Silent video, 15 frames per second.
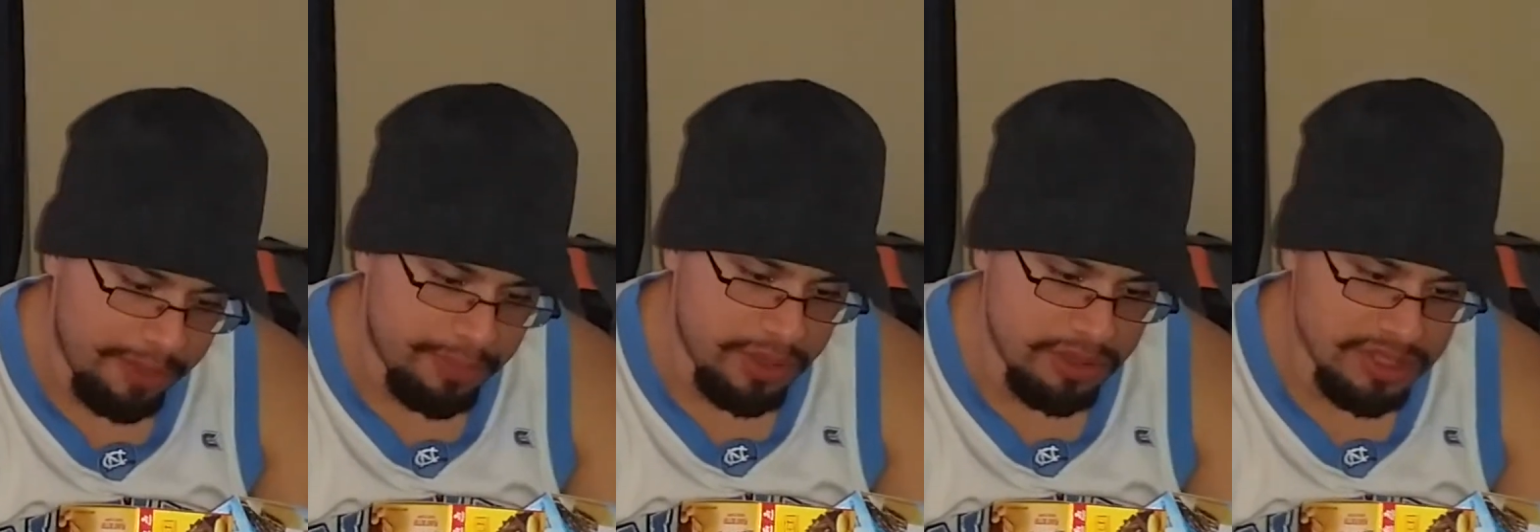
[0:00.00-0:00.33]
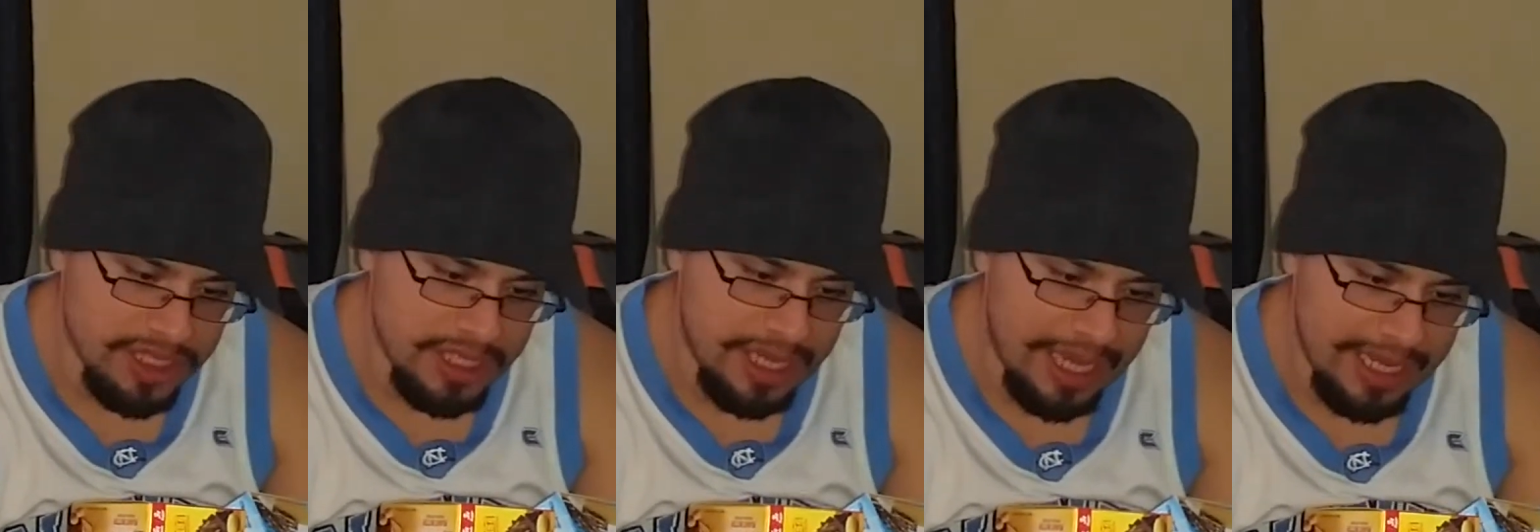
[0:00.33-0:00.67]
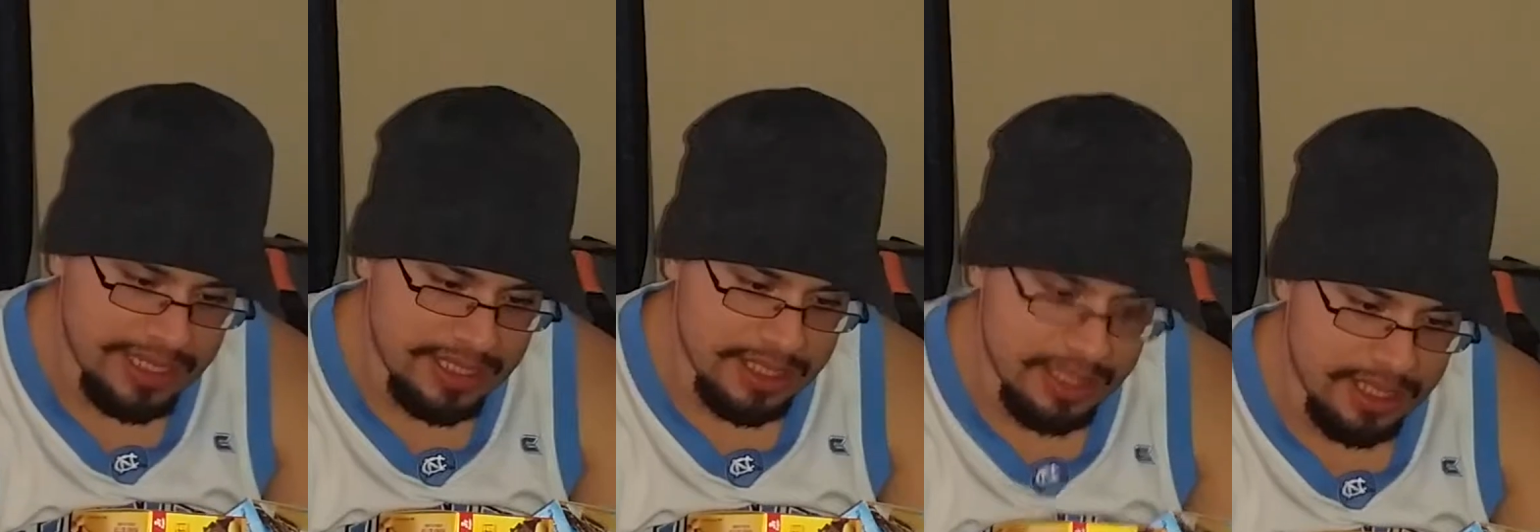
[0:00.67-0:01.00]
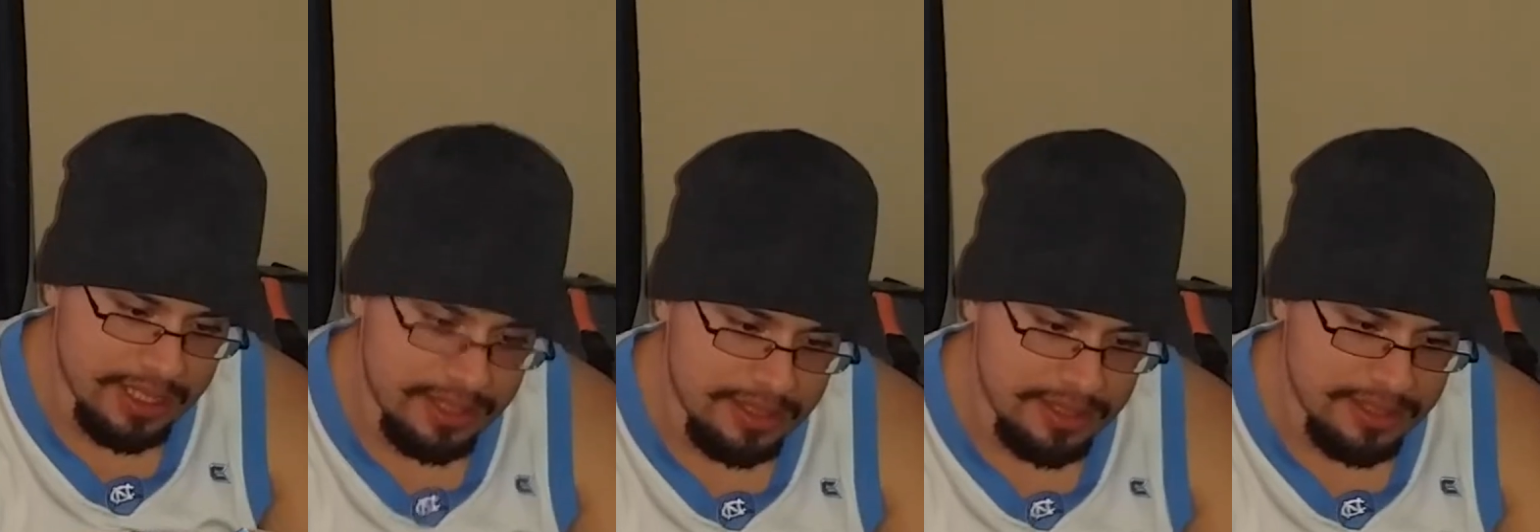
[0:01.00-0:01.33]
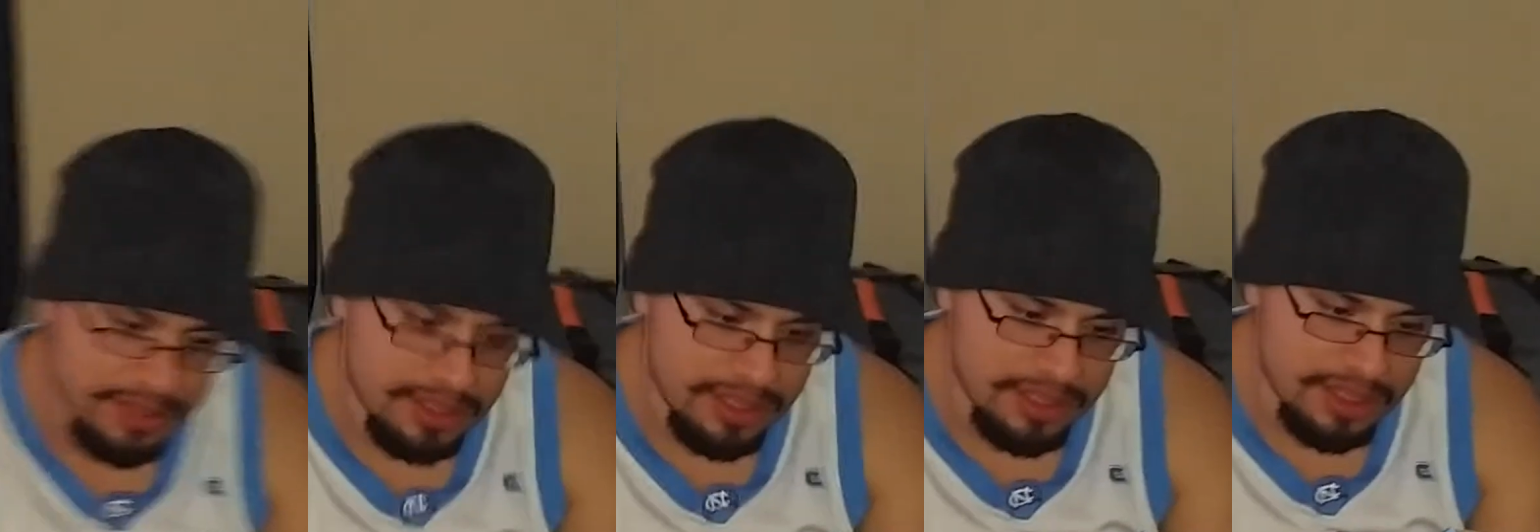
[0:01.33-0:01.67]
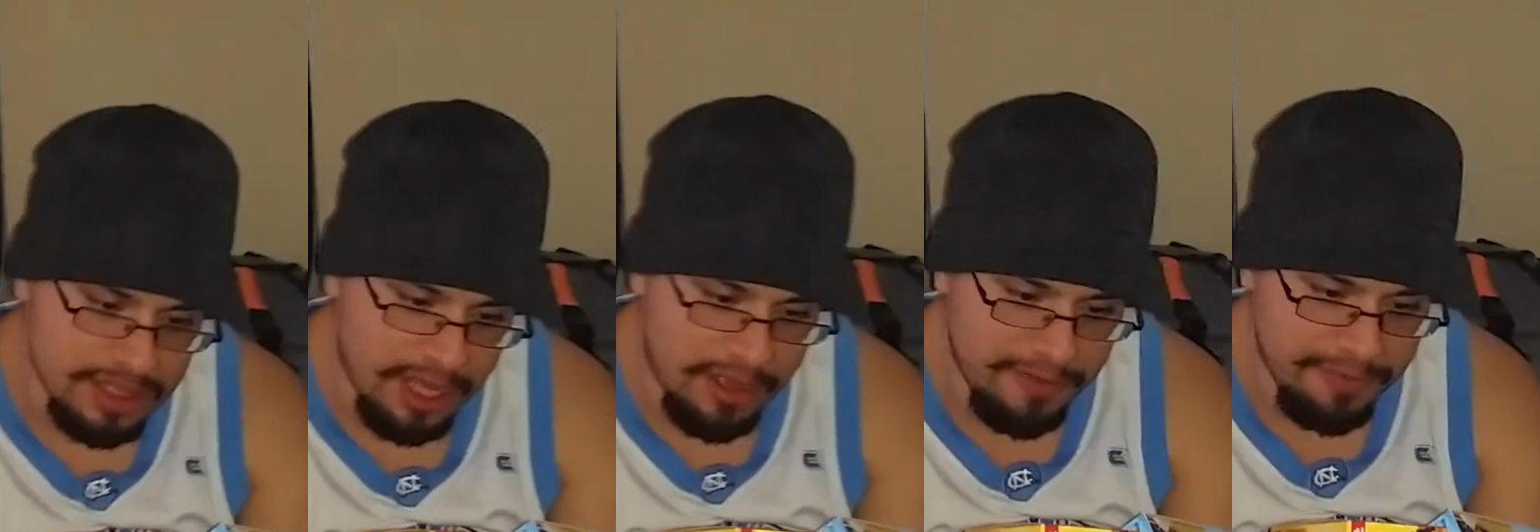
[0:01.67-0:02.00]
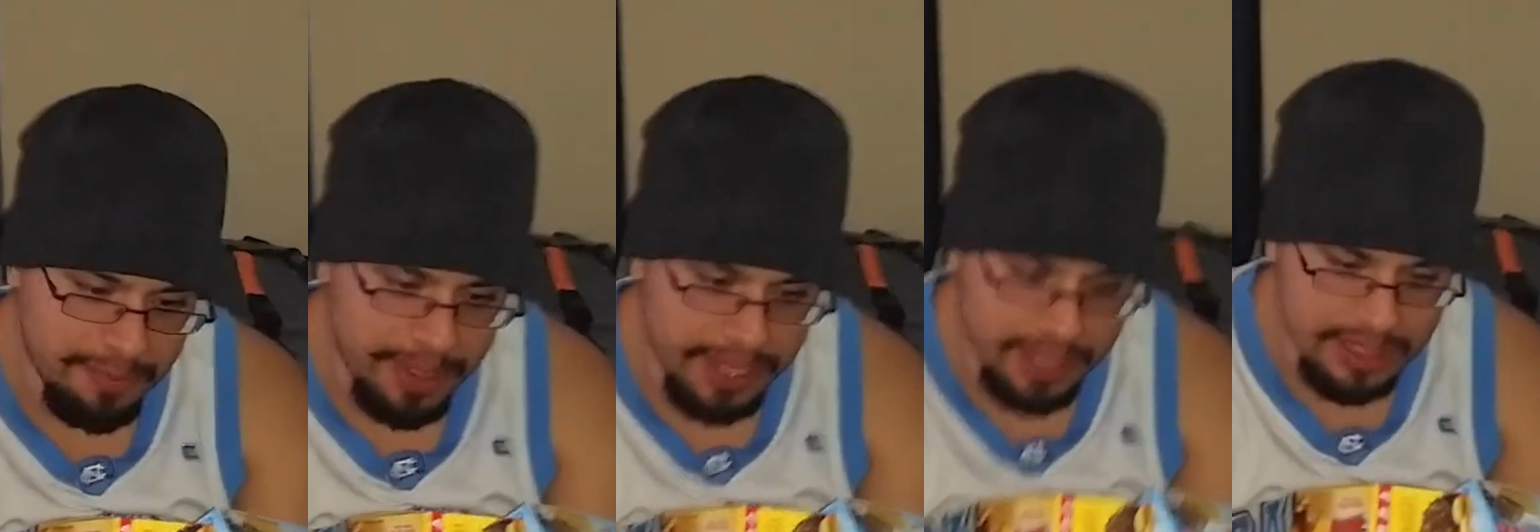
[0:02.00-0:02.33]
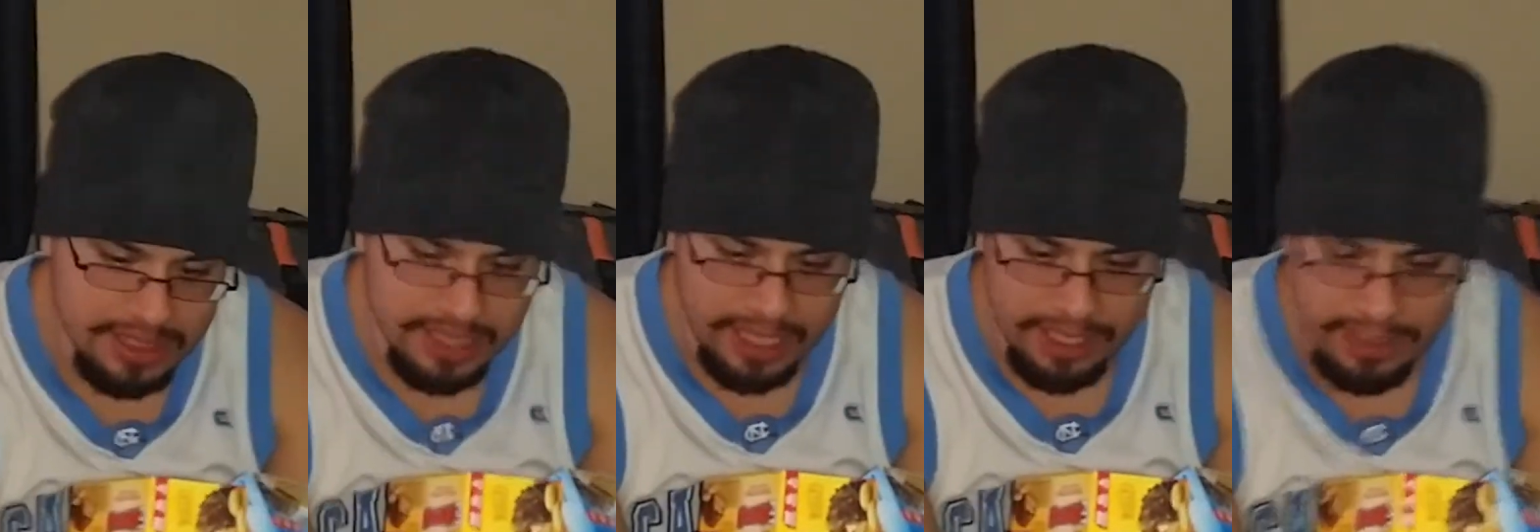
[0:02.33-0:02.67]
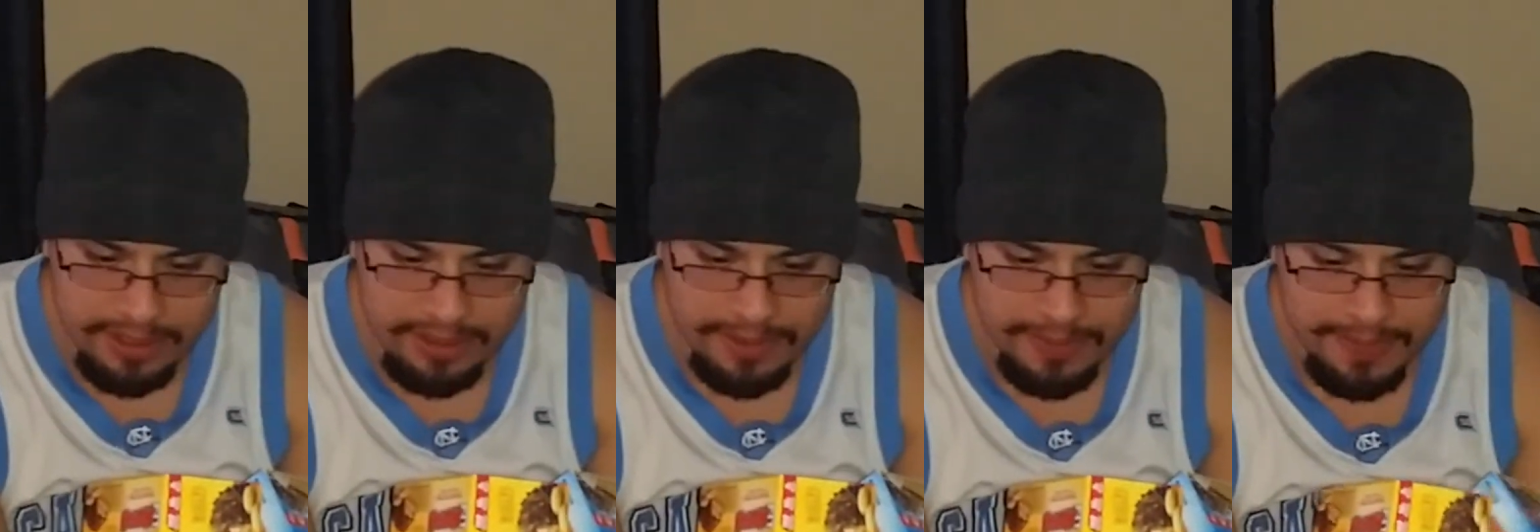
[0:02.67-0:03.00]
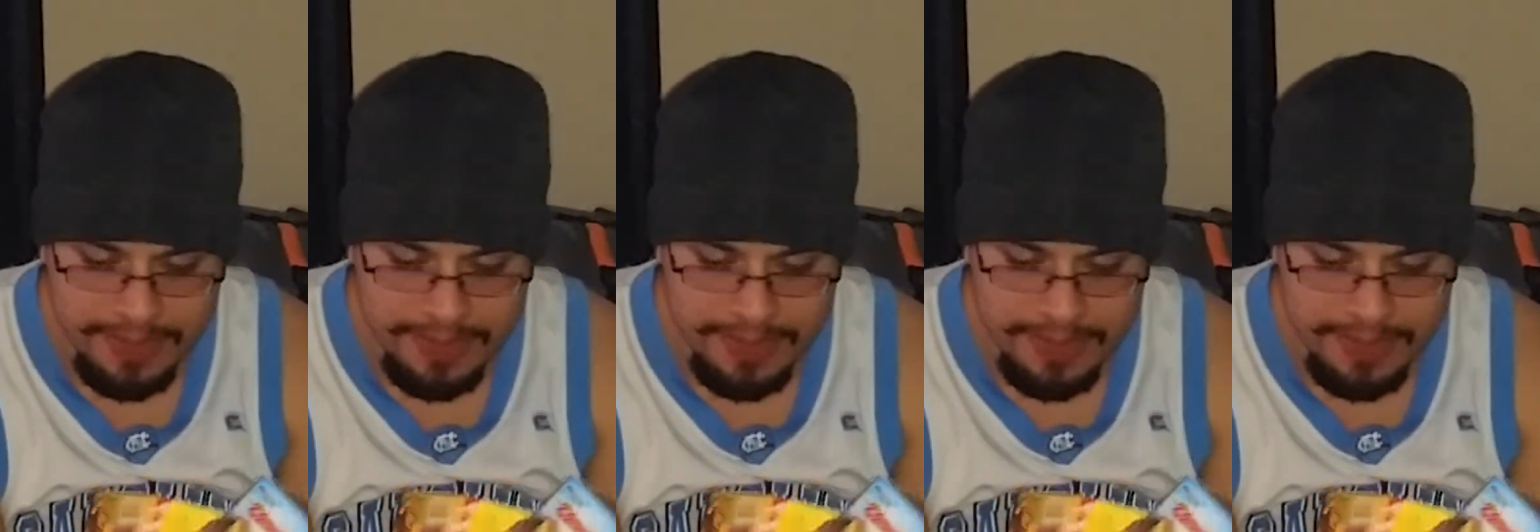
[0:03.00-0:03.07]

protein isolate, soft baked center.